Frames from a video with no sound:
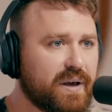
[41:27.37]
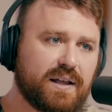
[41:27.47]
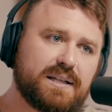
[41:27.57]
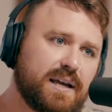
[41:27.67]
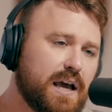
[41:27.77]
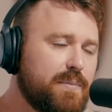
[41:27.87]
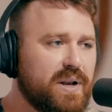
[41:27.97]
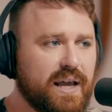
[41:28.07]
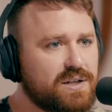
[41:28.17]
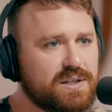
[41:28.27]
Like, let's say I'm
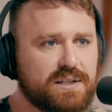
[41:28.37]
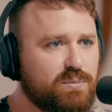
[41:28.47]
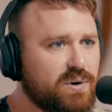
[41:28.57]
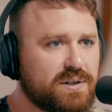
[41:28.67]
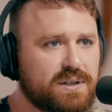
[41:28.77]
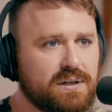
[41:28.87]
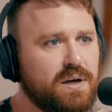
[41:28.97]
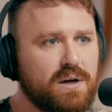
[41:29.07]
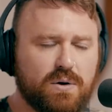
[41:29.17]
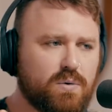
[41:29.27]
an agency person
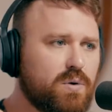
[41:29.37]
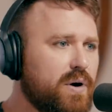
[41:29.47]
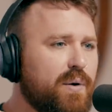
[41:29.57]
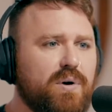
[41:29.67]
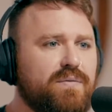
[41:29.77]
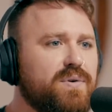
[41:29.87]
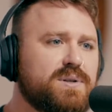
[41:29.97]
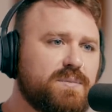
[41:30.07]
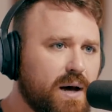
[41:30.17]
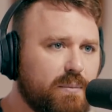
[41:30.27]
or I work for
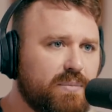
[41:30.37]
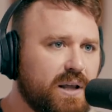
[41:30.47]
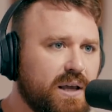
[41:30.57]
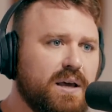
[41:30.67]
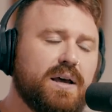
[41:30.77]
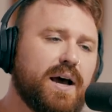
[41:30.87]
some company.